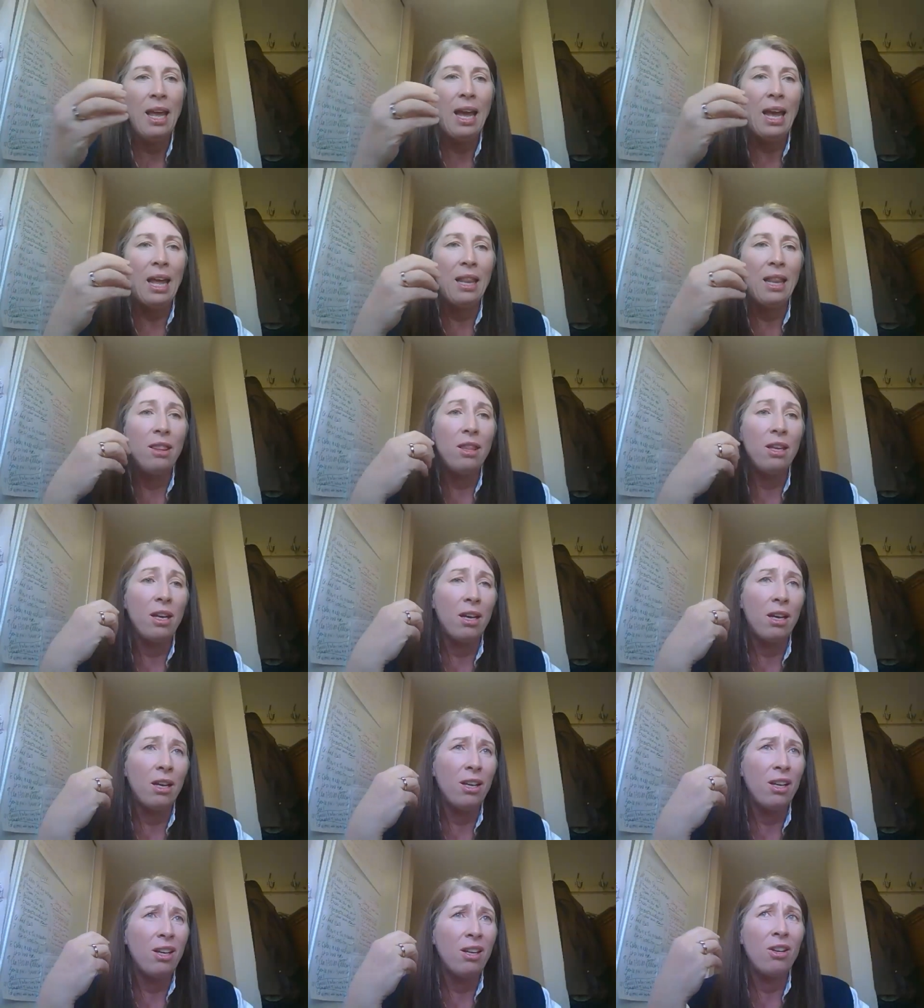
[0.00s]
And
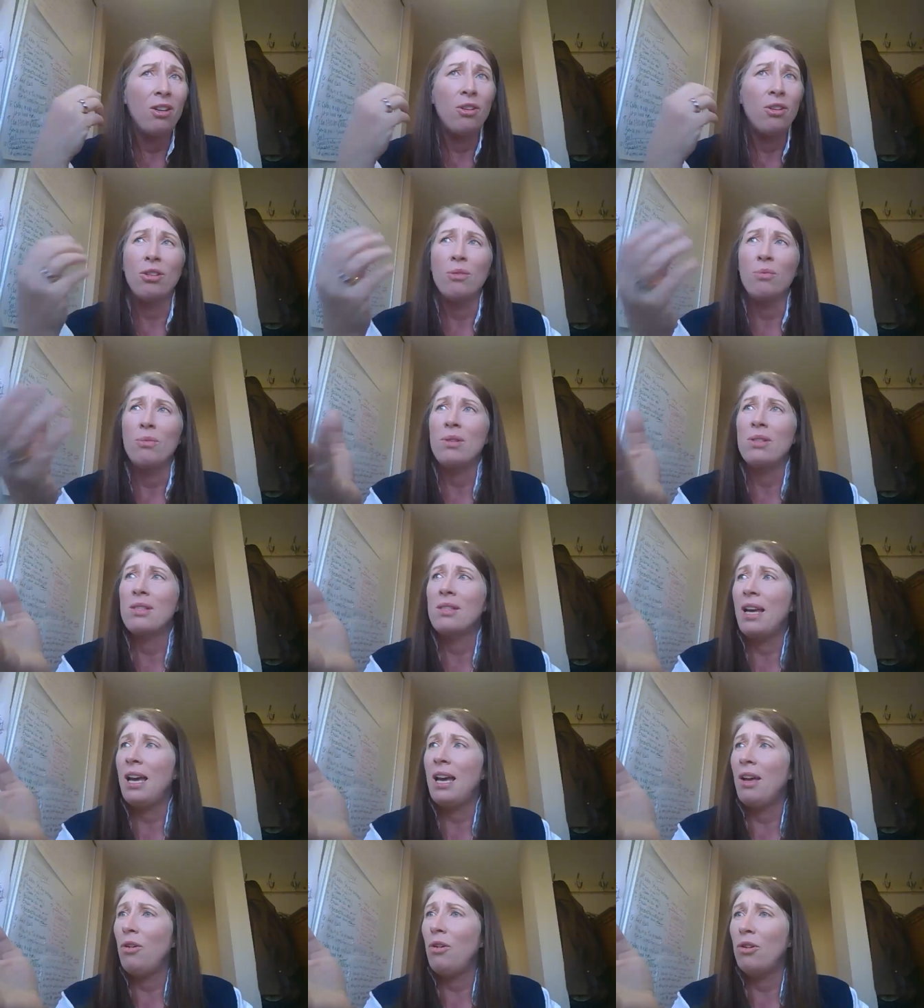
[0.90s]
there was
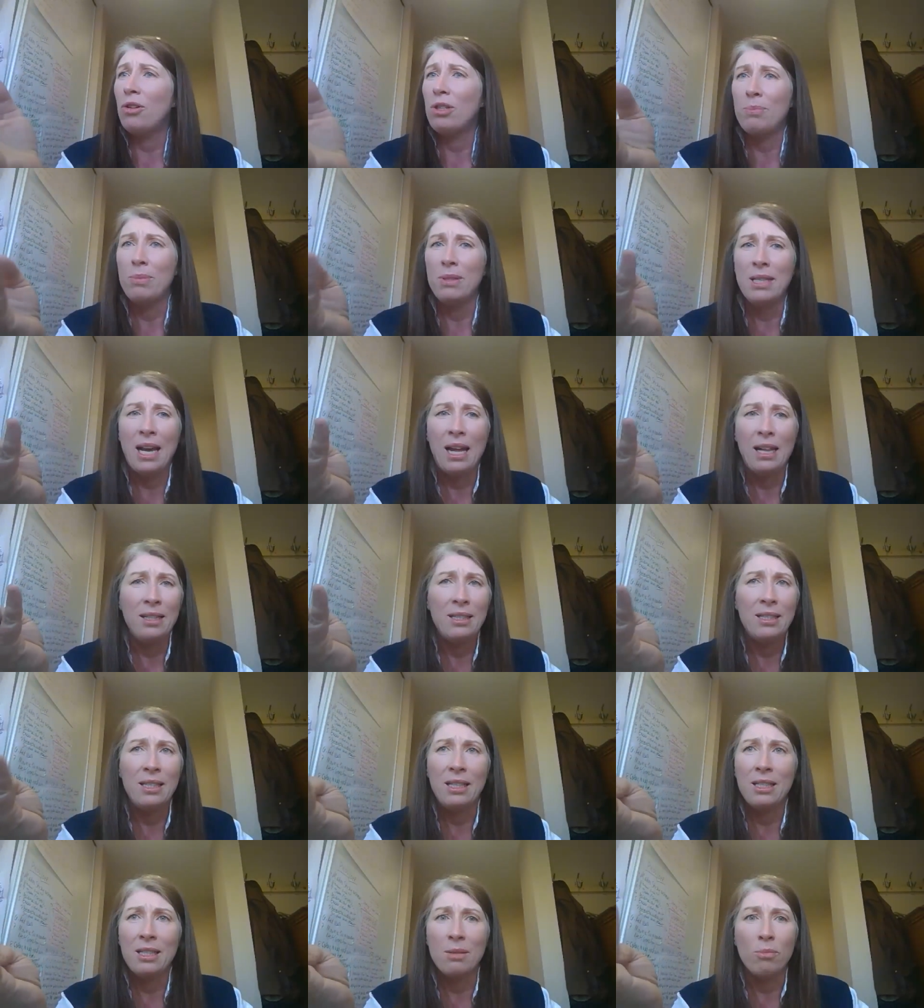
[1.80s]
that
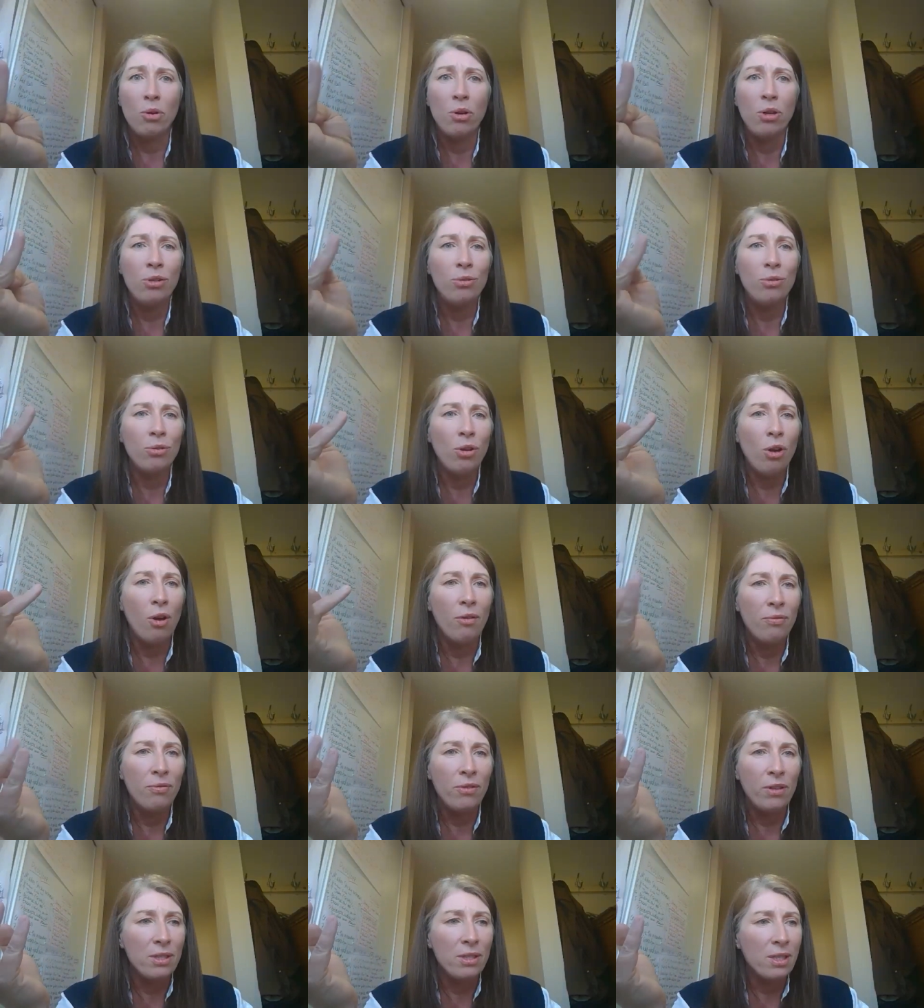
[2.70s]
Hospitality Tomorrow
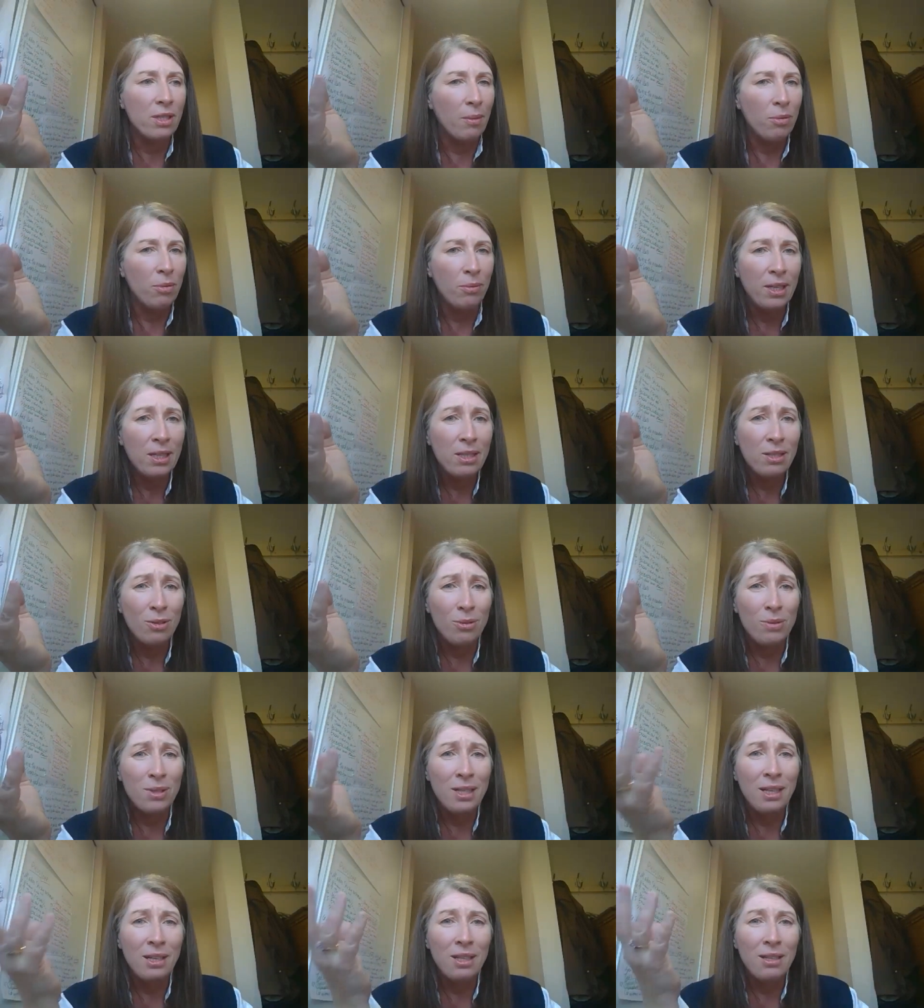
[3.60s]
conference a couple of weeks ago. It
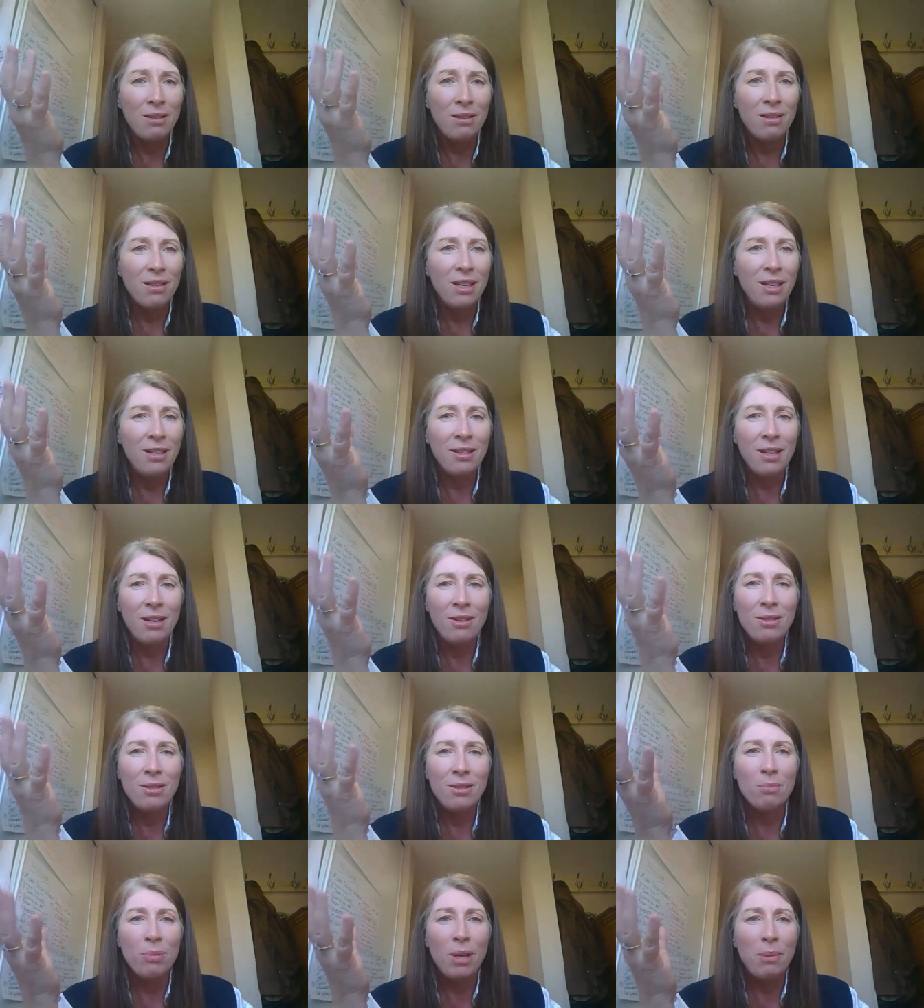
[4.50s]
was like
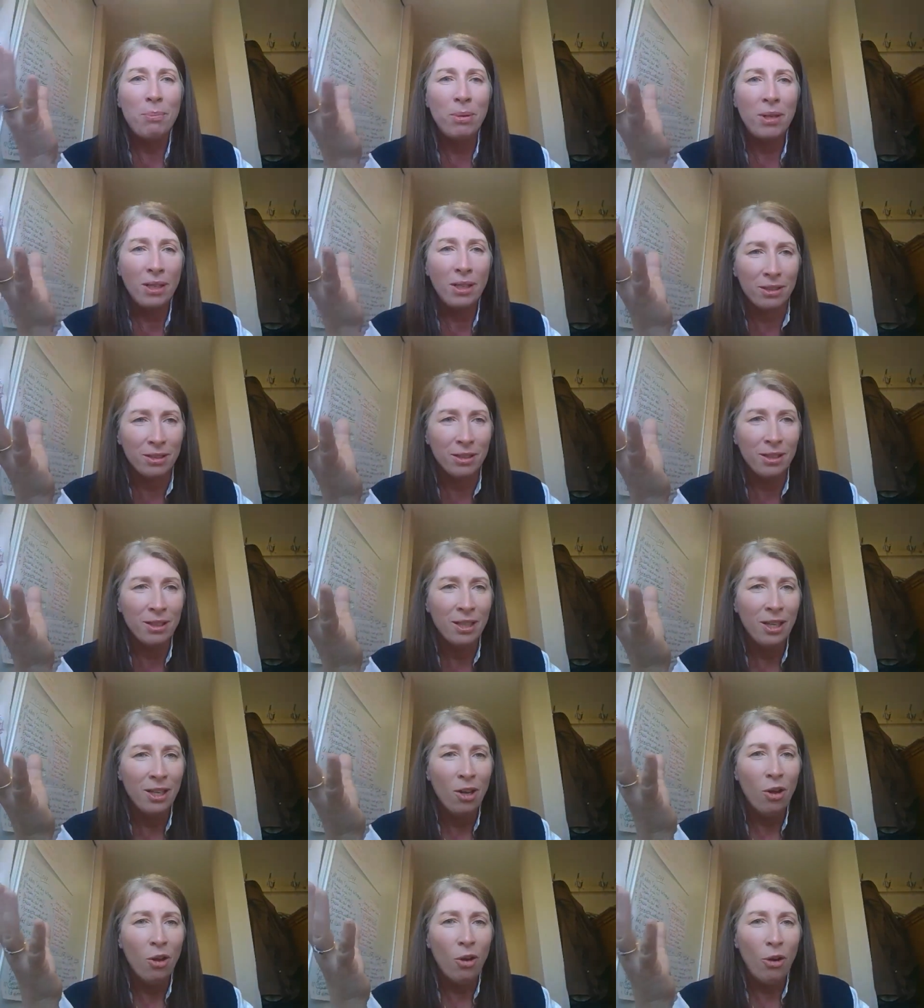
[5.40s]
3,000 people
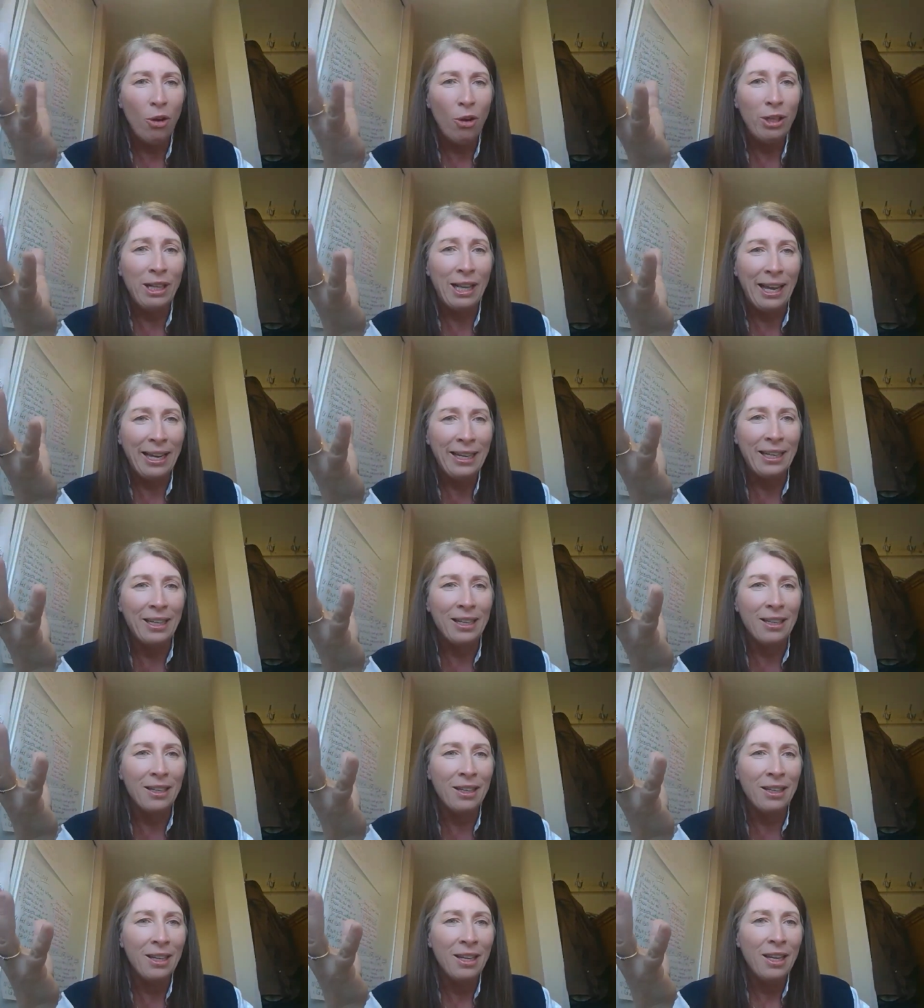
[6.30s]

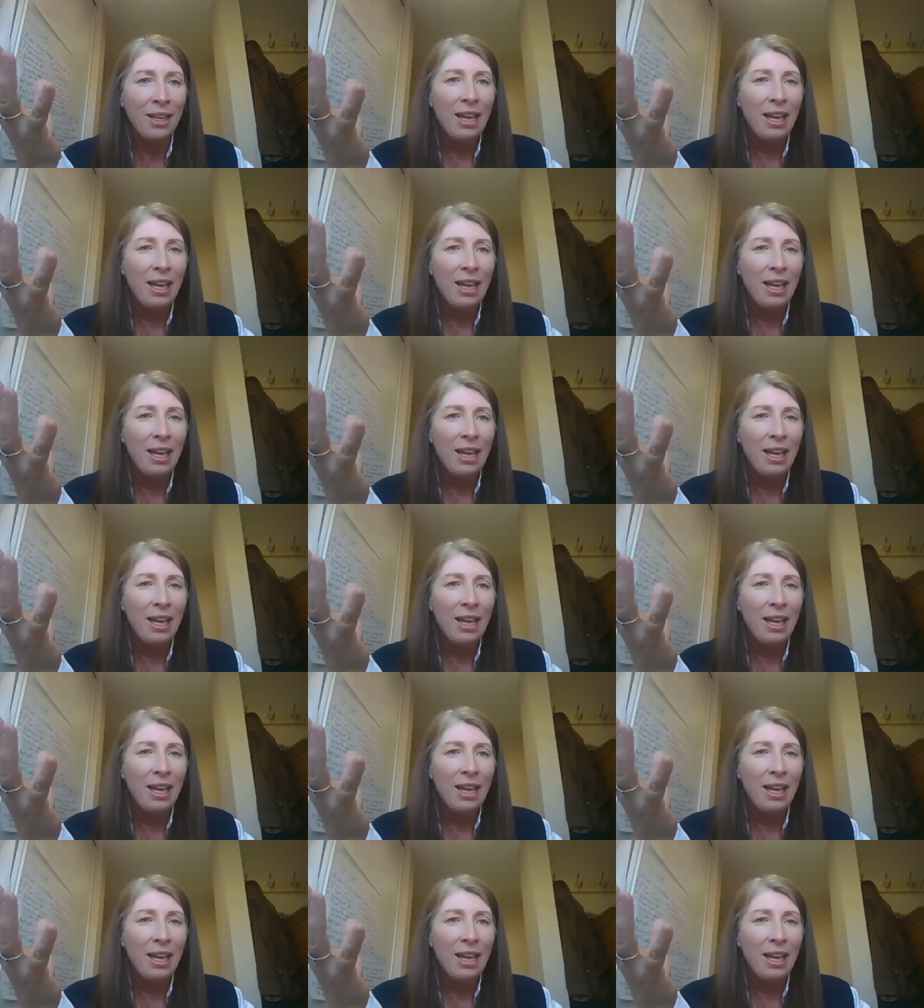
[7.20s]
online.